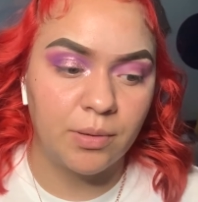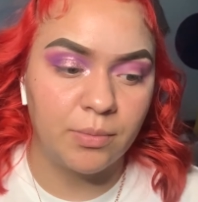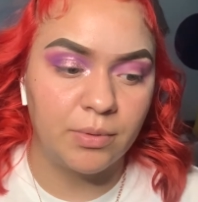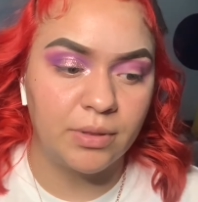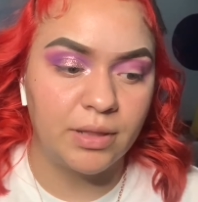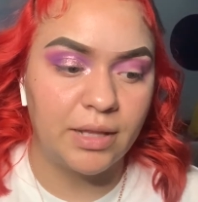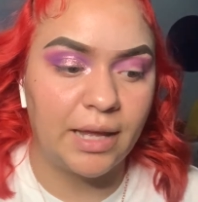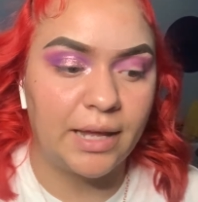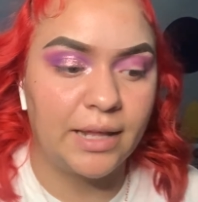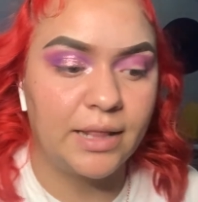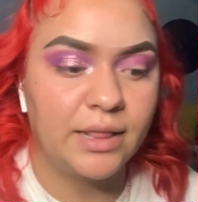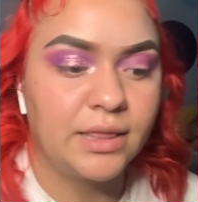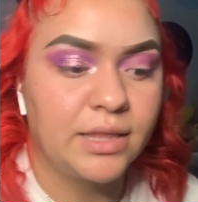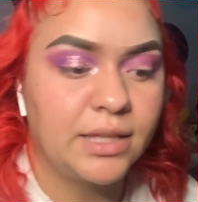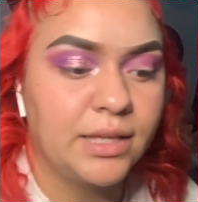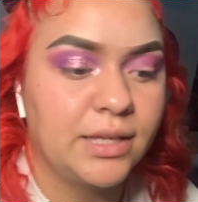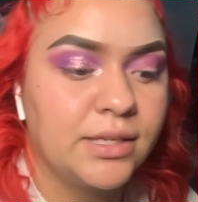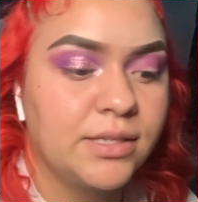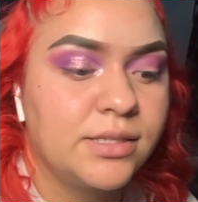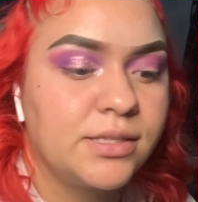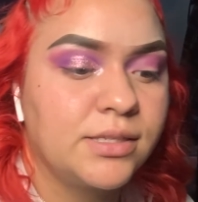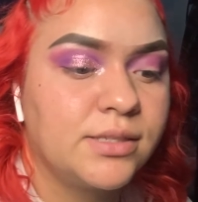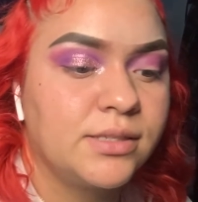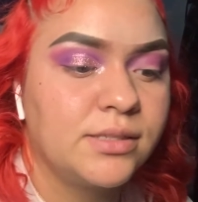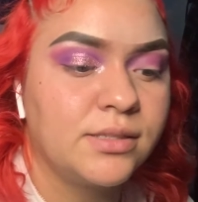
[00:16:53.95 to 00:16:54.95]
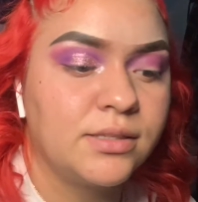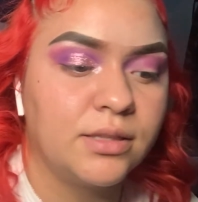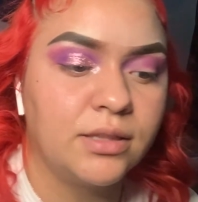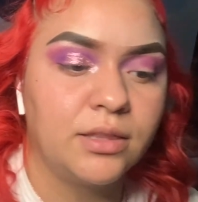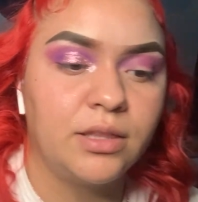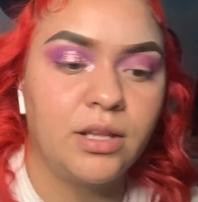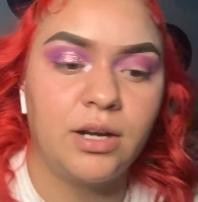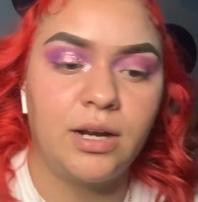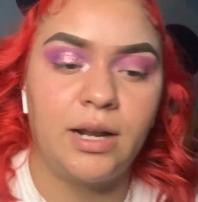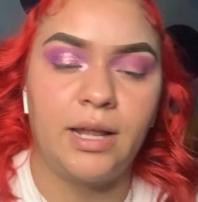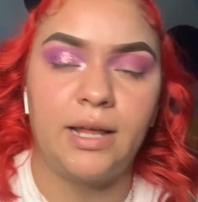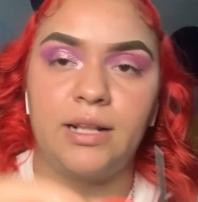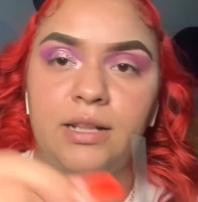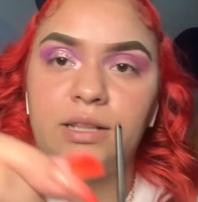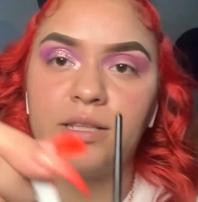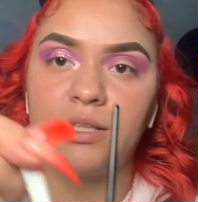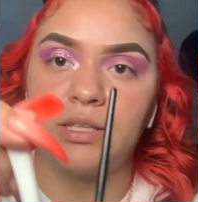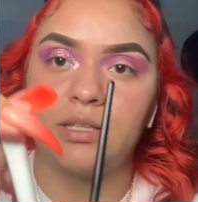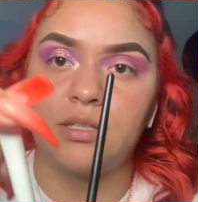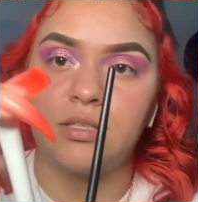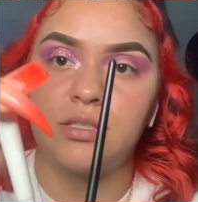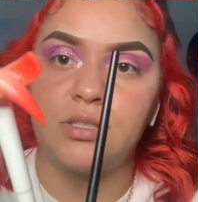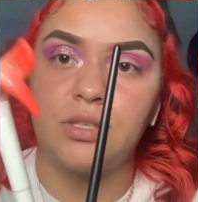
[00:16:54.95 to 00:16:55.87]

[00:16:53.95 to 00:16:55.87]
like this, they're like this.